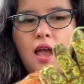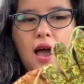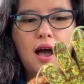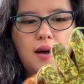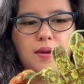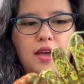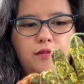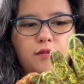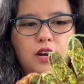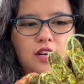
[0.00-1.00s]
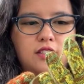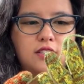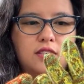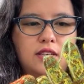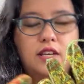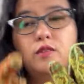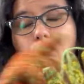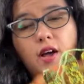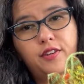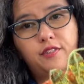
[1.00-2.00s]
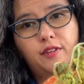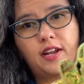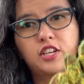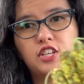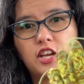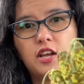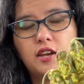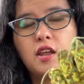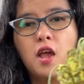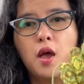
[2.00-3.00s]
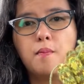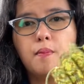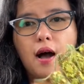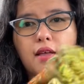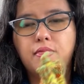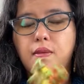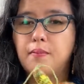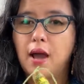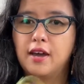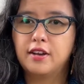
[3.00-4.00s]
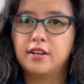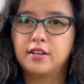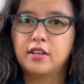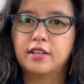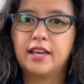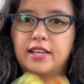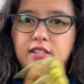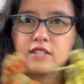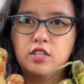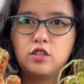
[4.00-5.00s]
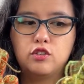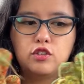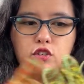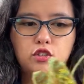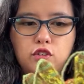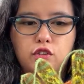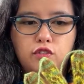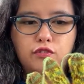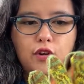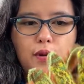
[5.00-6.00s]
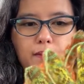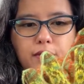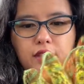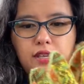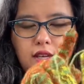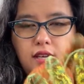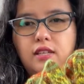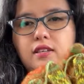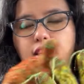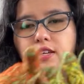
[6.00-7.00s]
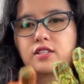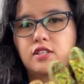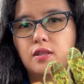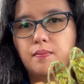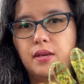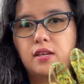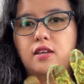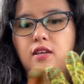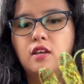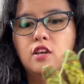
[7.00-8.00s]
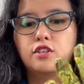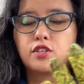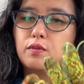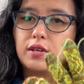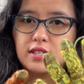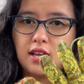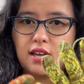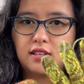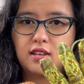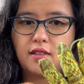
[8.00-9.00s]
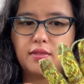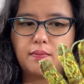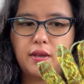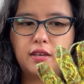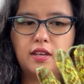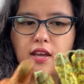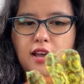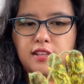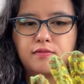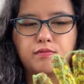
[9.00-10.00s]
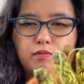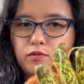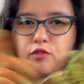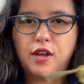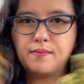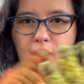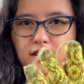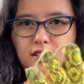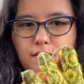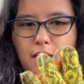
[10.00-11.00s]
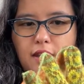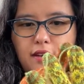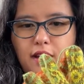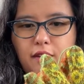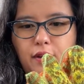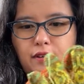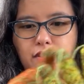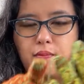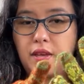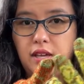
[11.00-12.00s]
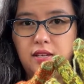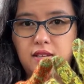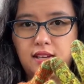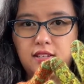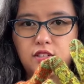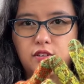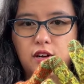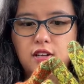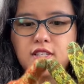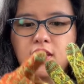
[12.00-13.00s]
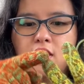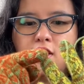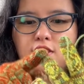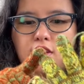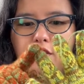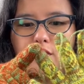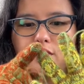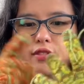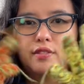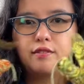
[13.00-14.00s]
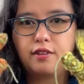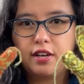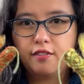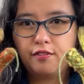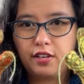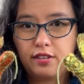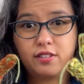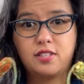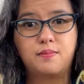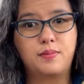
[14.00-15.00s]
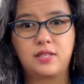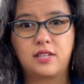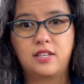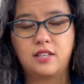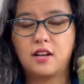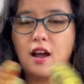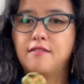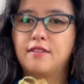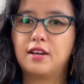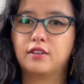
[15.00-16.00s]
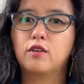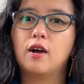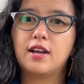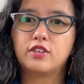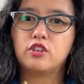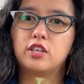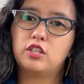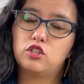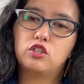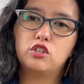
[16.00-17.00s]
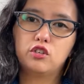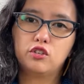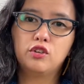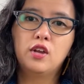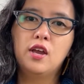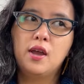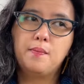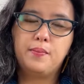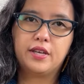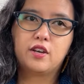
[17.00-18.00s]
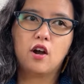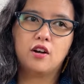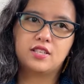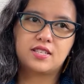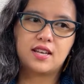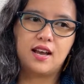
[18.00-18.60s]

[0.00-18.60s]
And worked in one direction, but the pattern gets you to do from the index to the pinky. So once I had done the pinky, I went back to the pattern and I went from the index across. So the ring fingers in particular I found quite tricky to do because